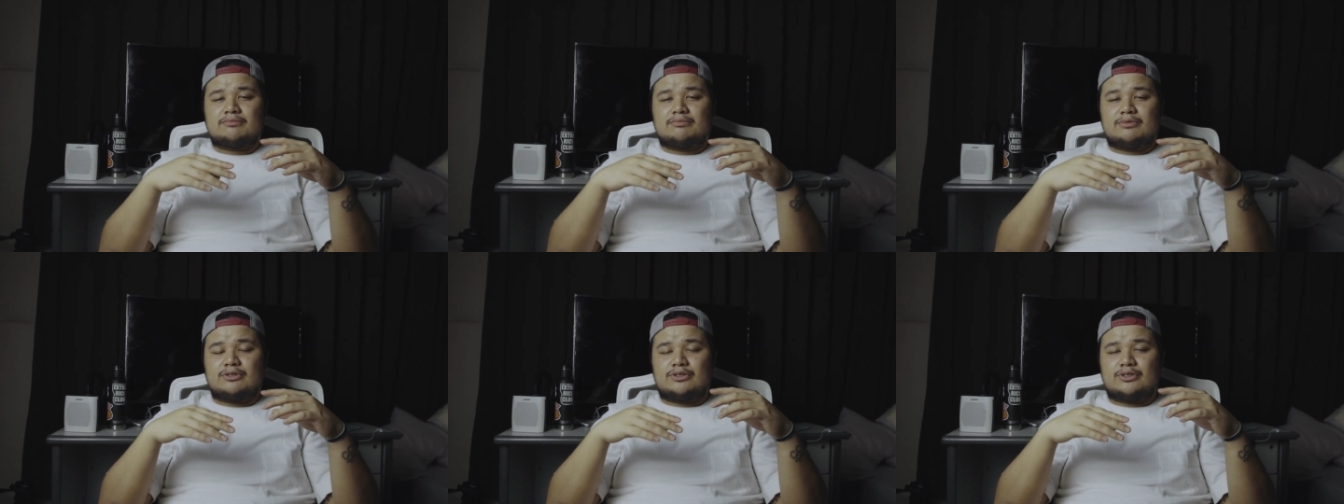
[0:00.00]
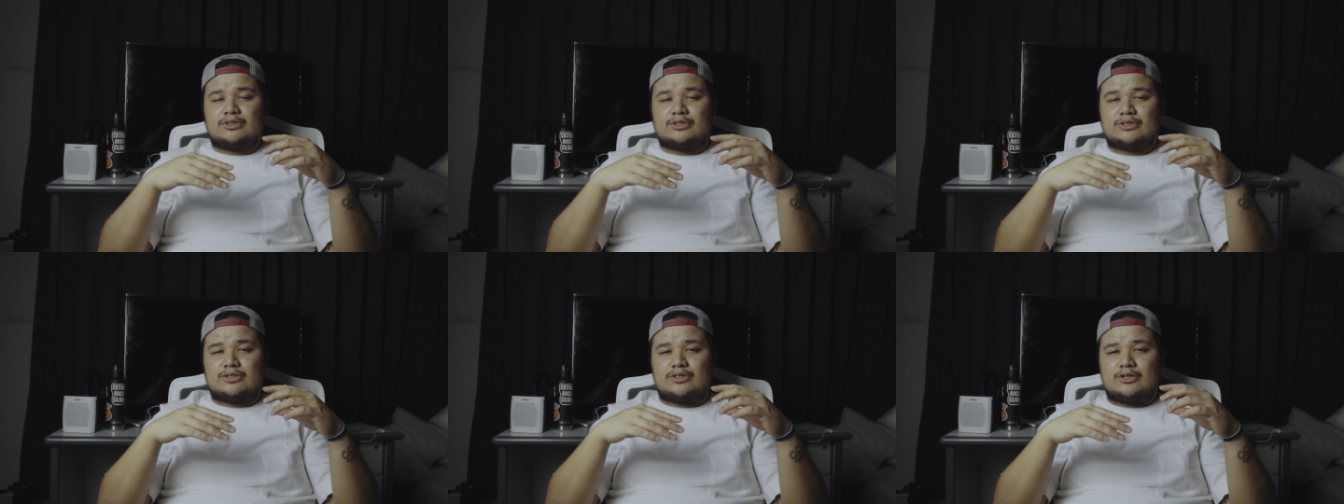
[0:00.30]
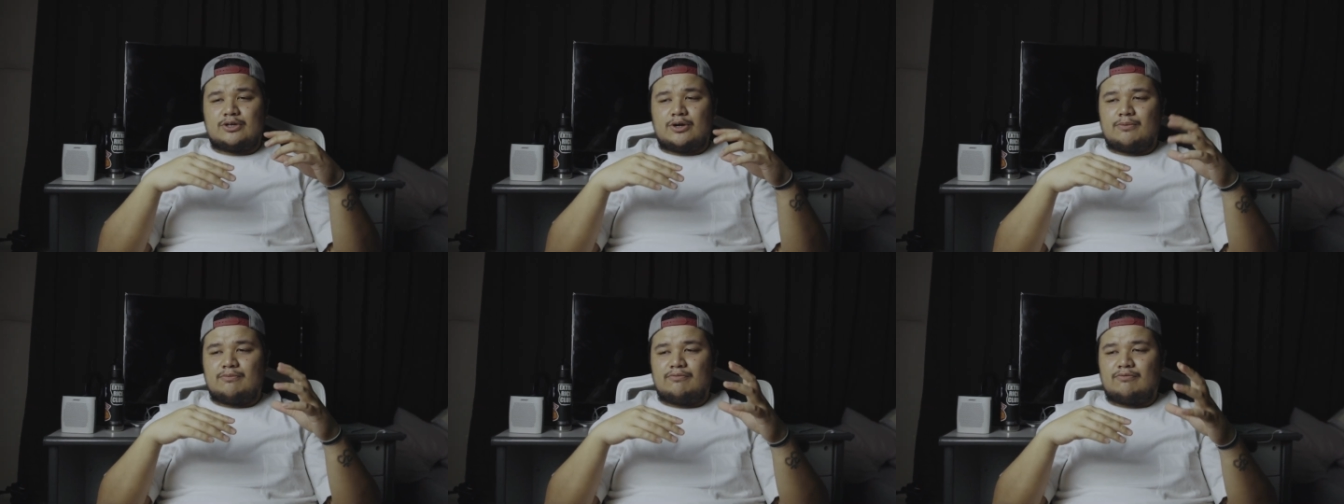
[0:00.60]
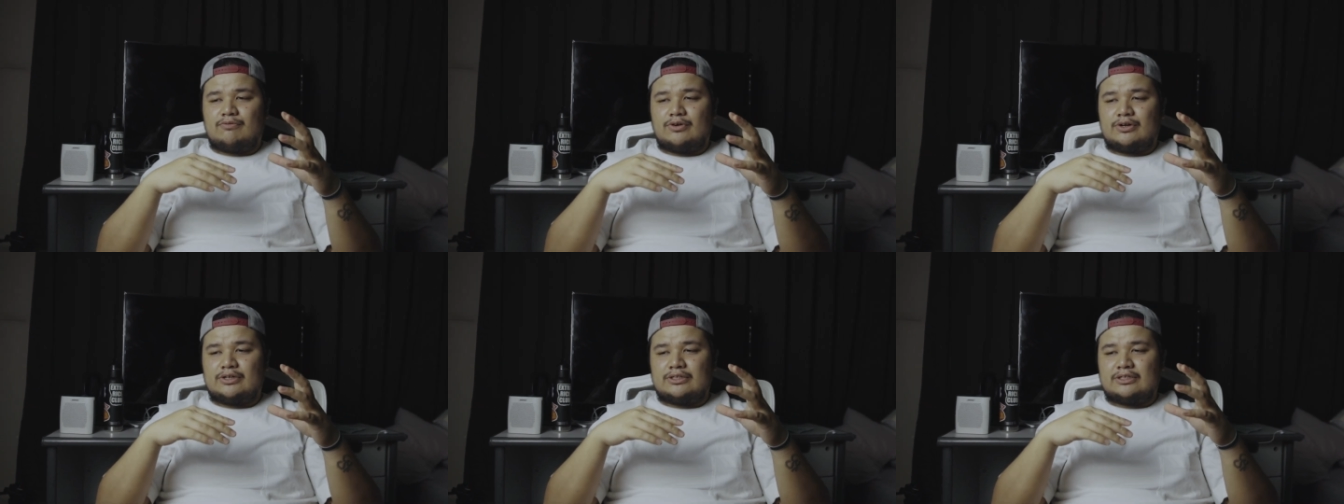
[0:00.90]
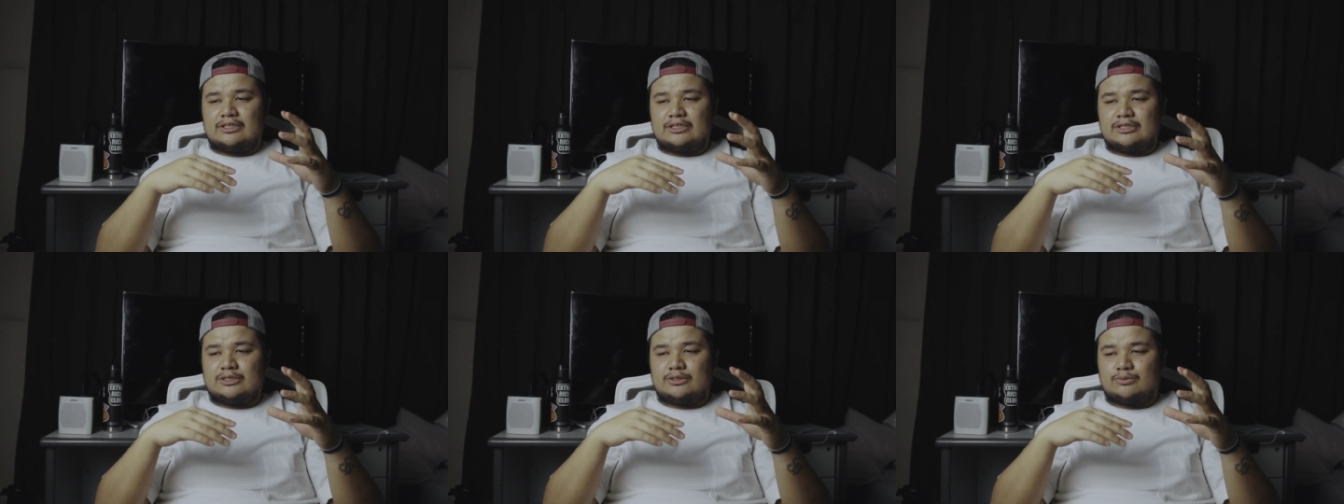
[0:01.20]
because
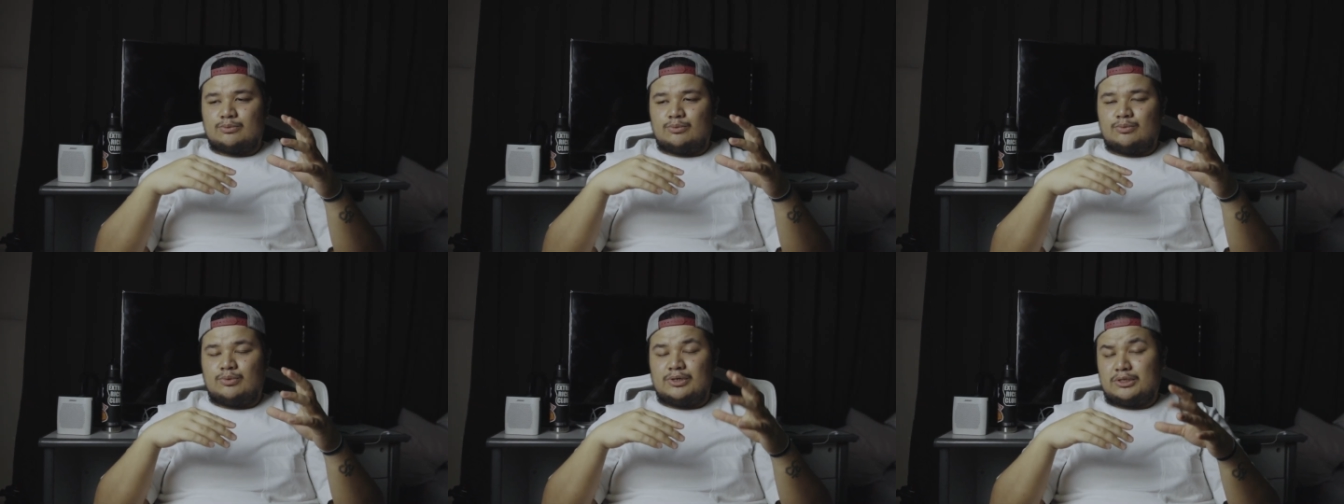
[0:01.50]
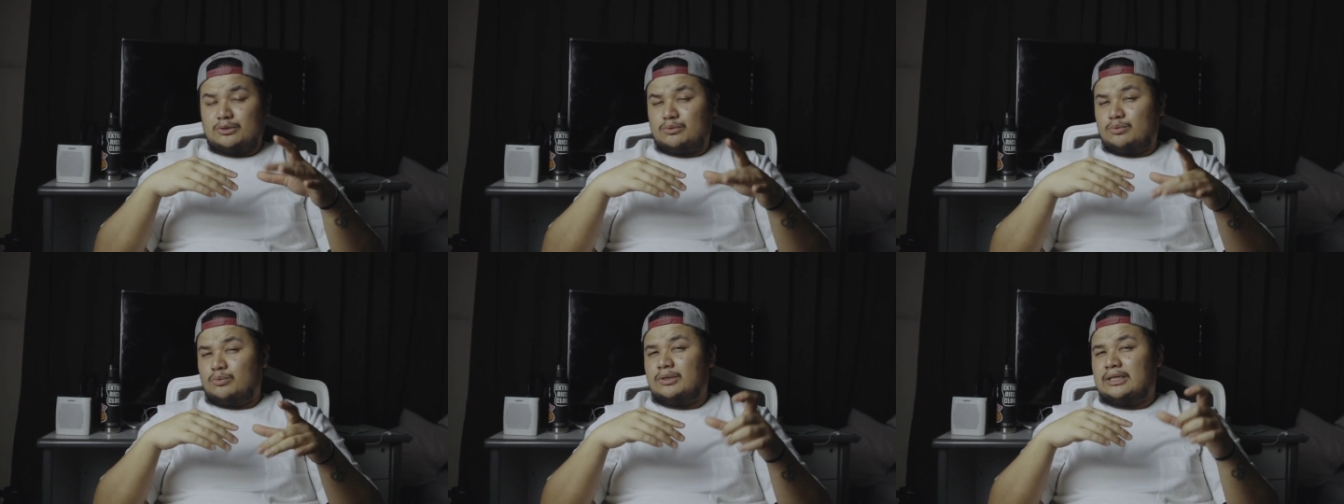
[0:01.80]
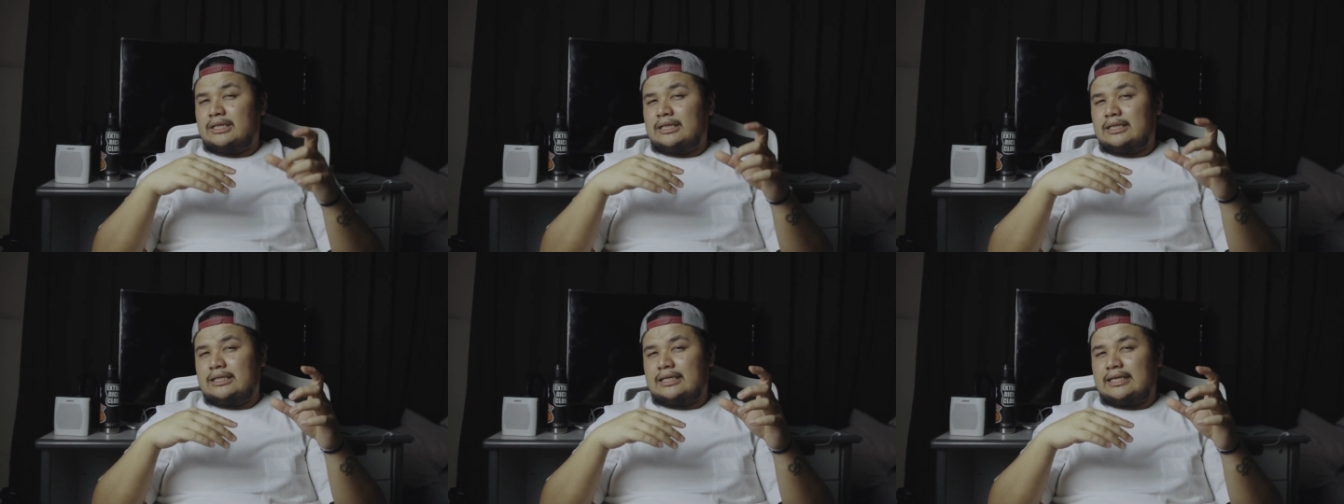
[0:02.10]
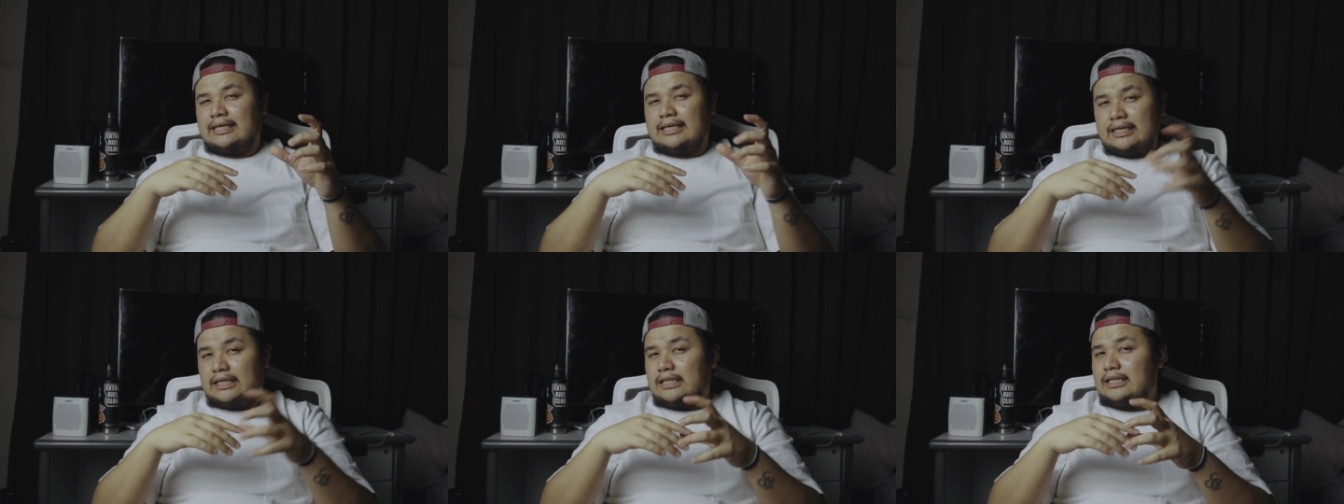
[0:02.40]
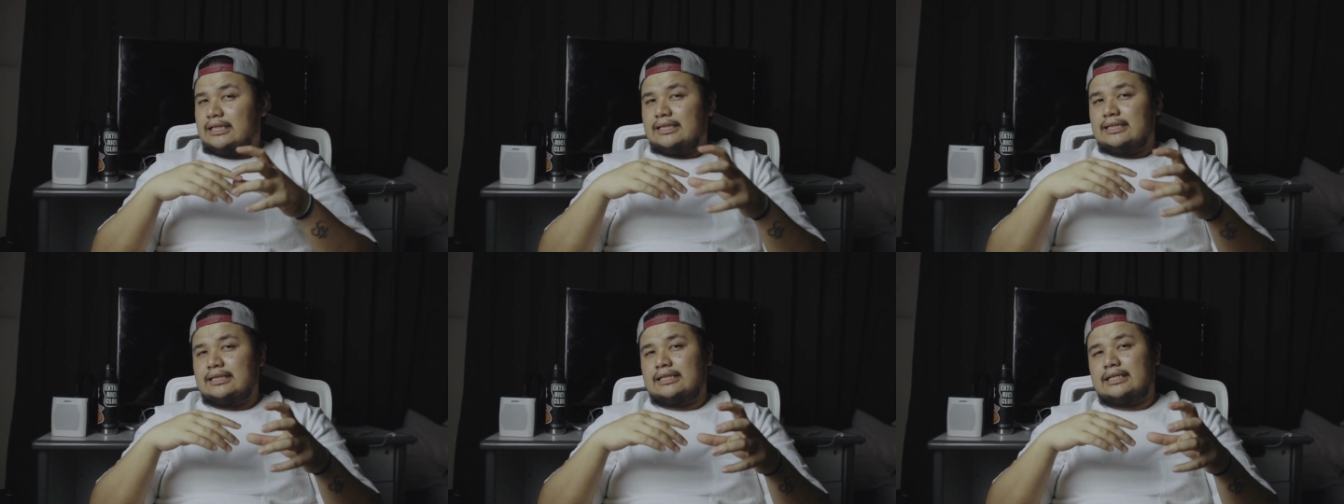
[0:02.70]
comfort is what will
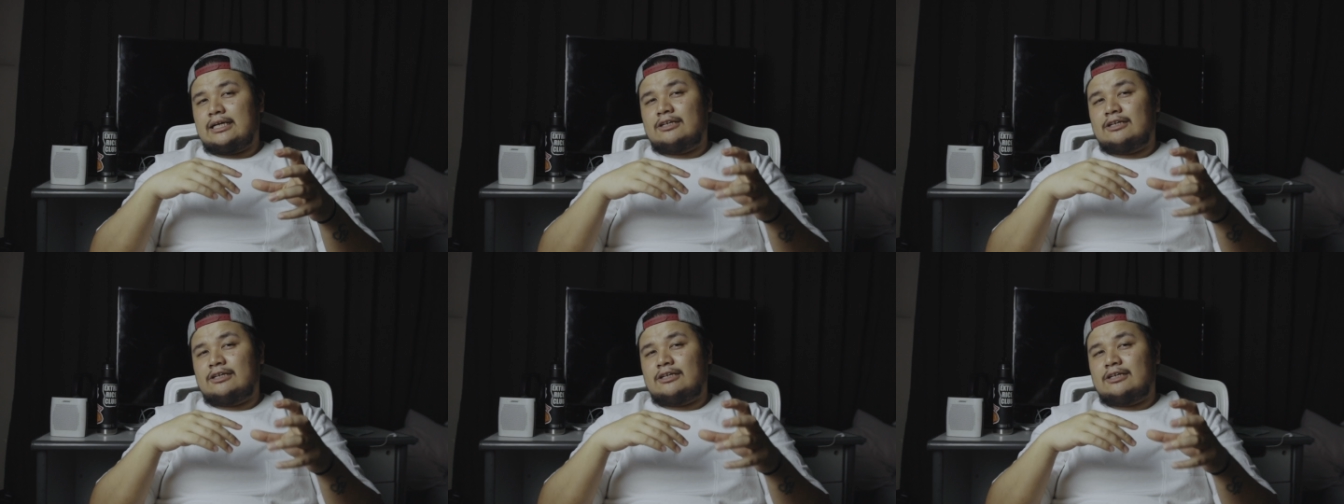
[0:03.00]
kill